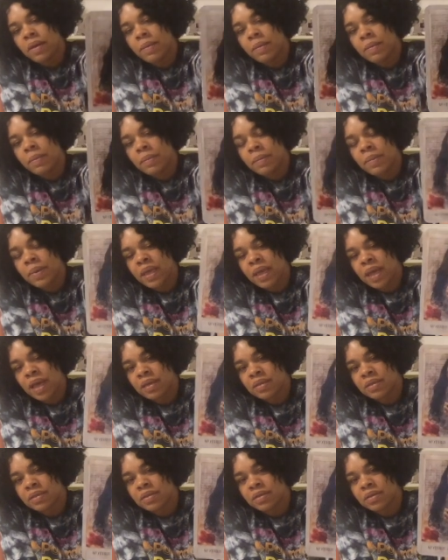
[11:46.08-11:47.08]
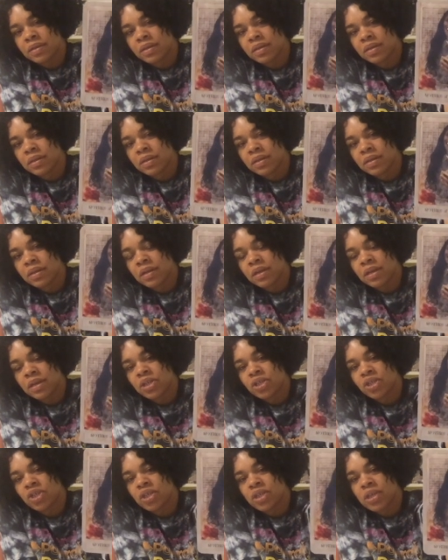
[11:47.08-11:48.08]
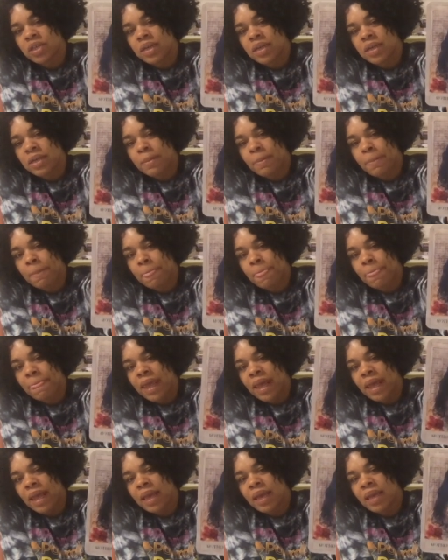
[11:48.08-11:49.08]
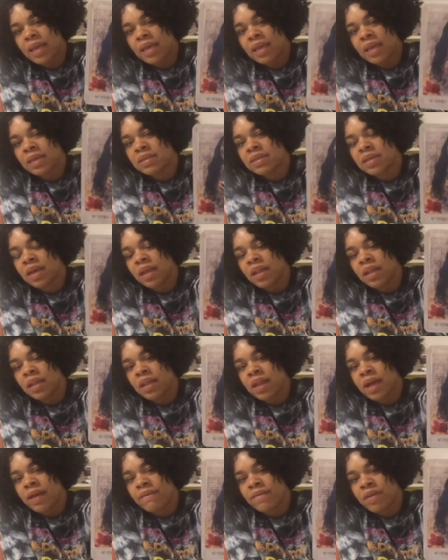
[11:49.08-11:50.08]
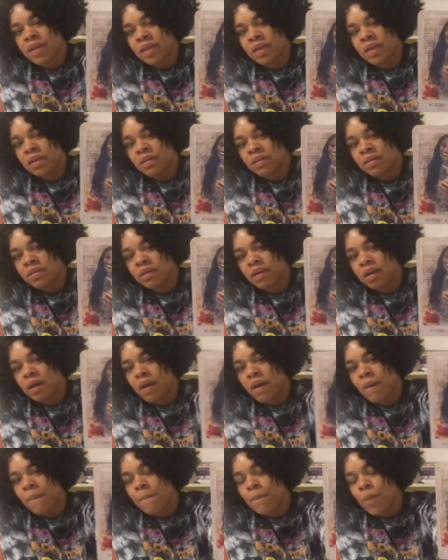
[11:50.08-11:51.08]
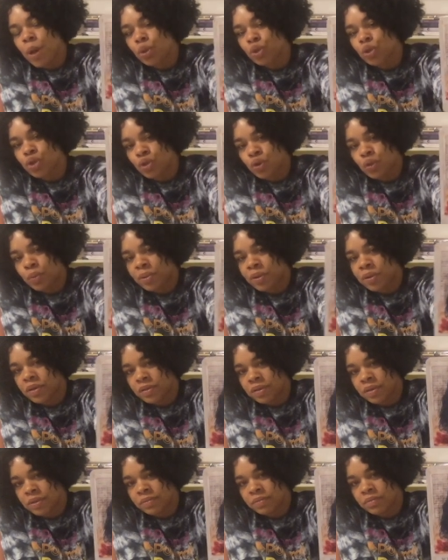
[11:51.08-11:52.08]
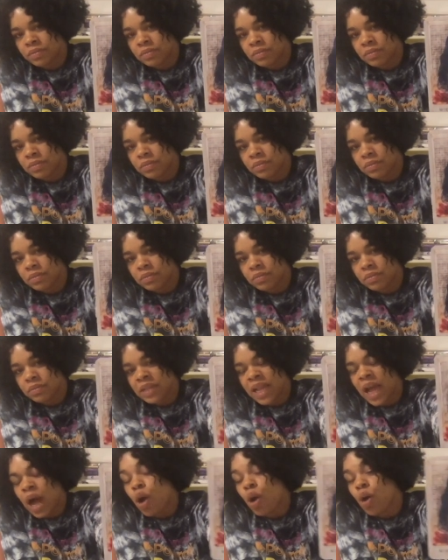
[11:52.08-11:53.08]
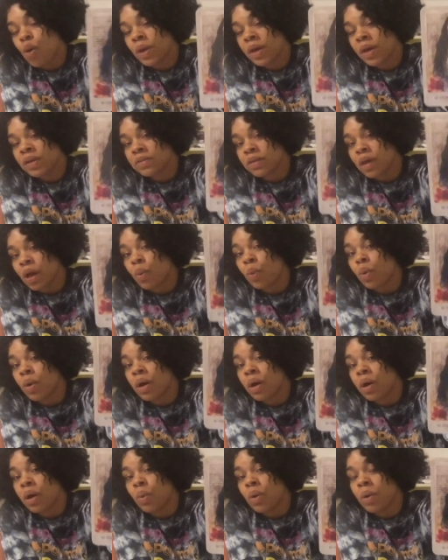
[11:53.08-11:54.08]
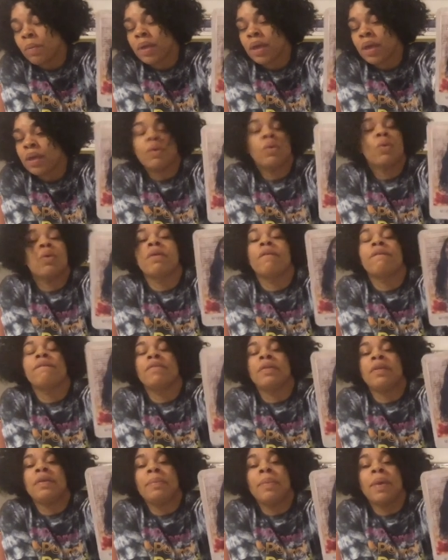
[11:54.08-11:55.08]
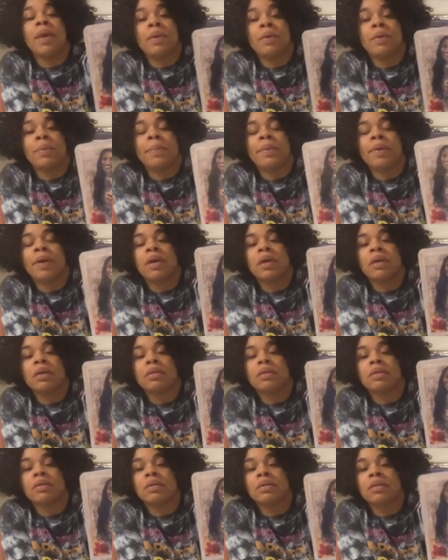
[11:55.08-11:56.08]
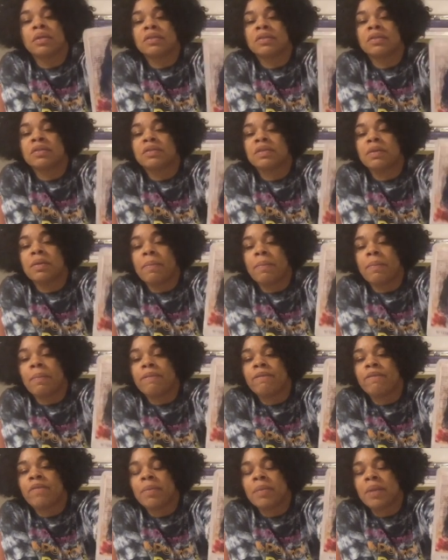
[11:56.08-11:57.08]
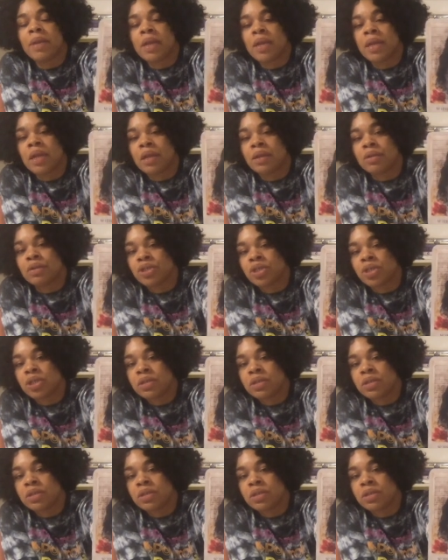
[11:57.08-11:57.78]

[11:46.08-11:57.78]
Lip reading: But yes, she is a loving, emotional person. Not always a woman or a female, but this is feminine energy.